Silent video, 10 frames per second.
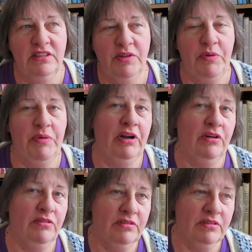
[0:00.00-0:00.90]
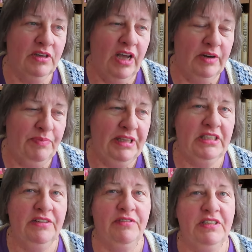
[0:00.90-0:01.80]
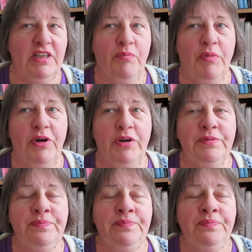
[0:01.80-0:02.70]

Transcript: Then we went out, had pizza for supper.